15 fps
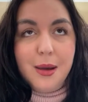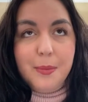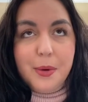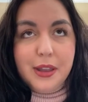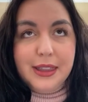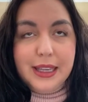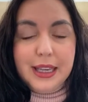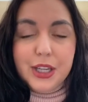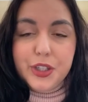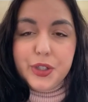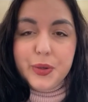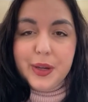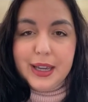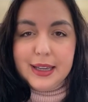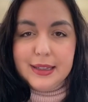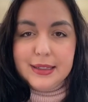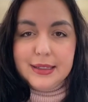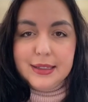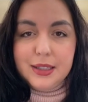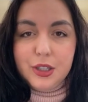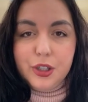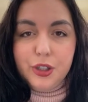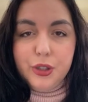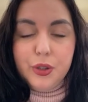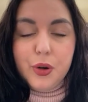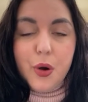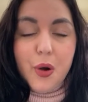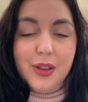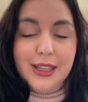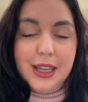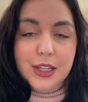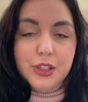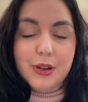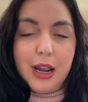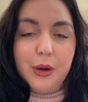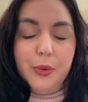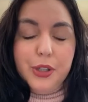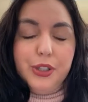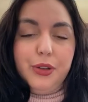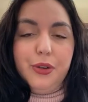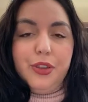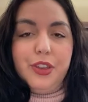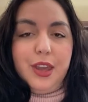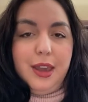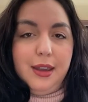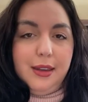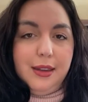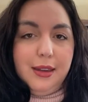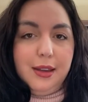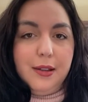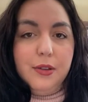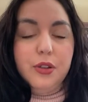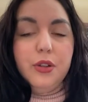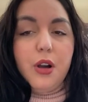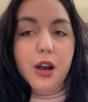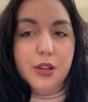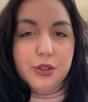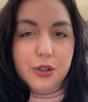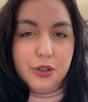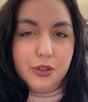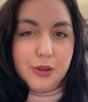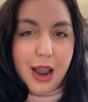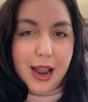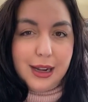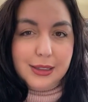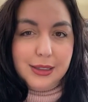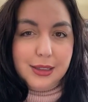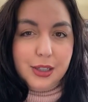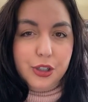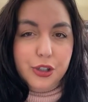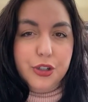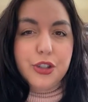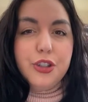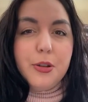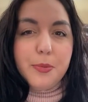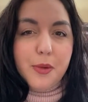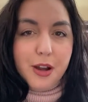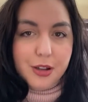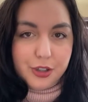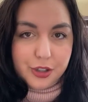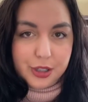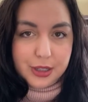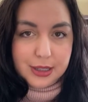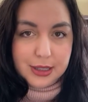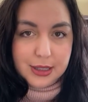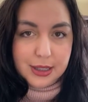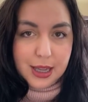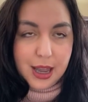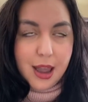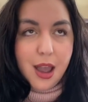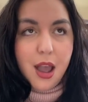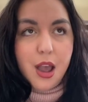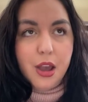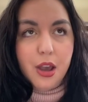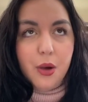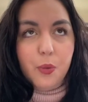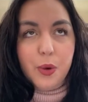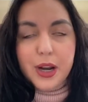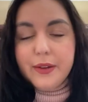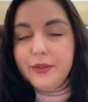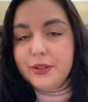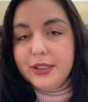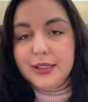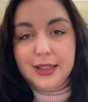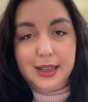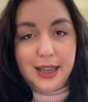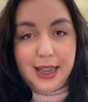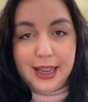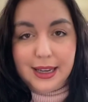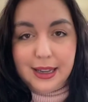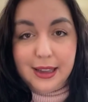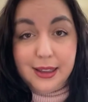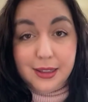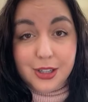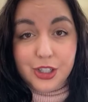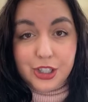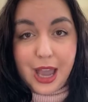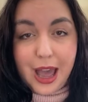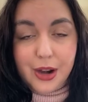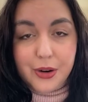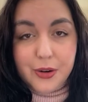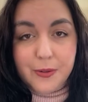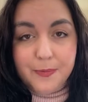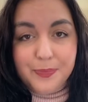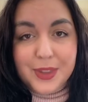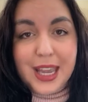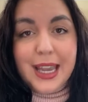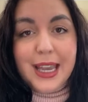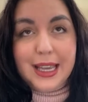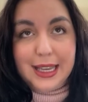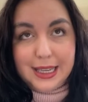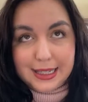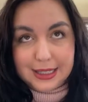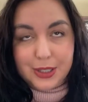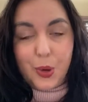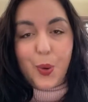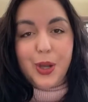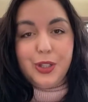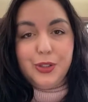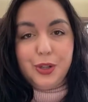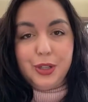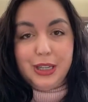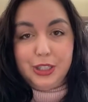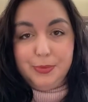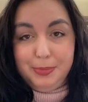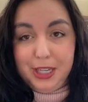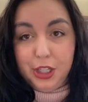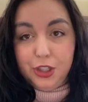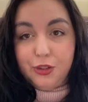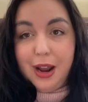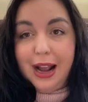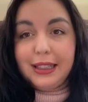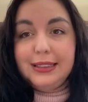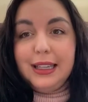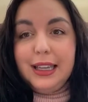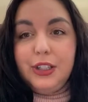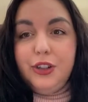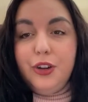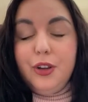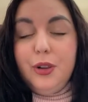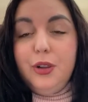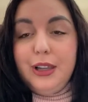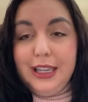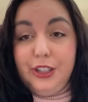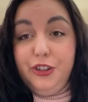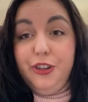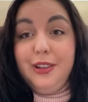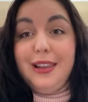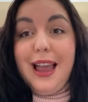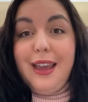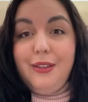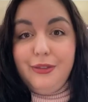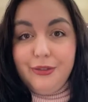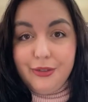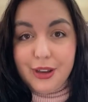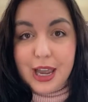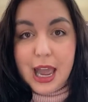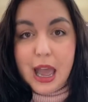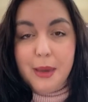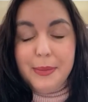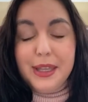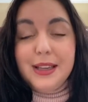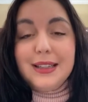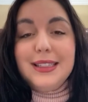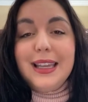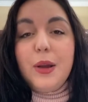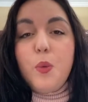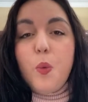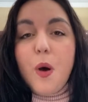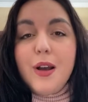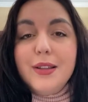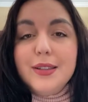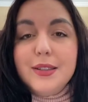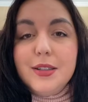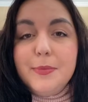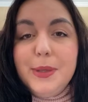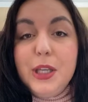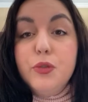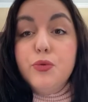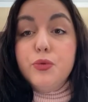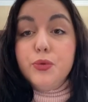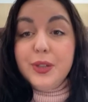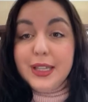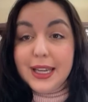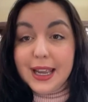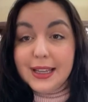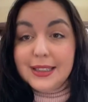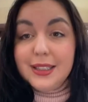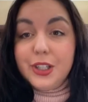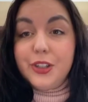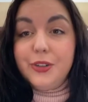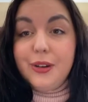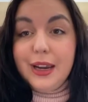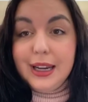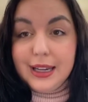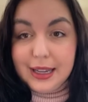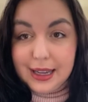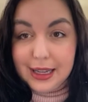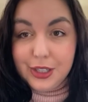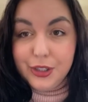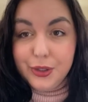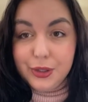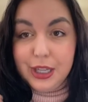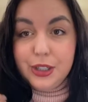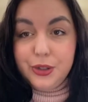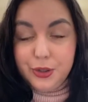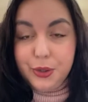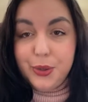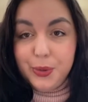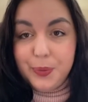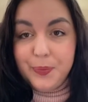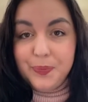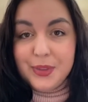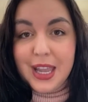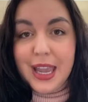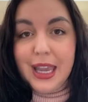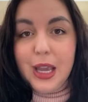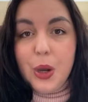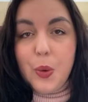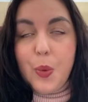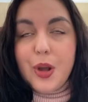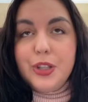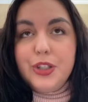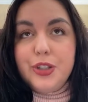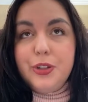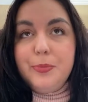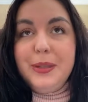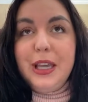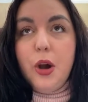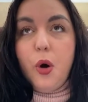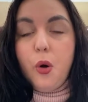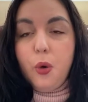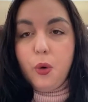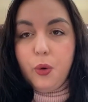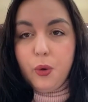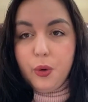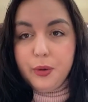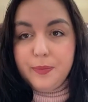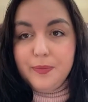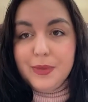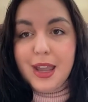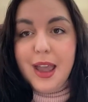But the issue is, you don't only attract what you think, you also attract your subconscious. Whatever's hidden in the shadow is going to be attracted in your life, because it wants to be reintegrated into you. It wants to be whole.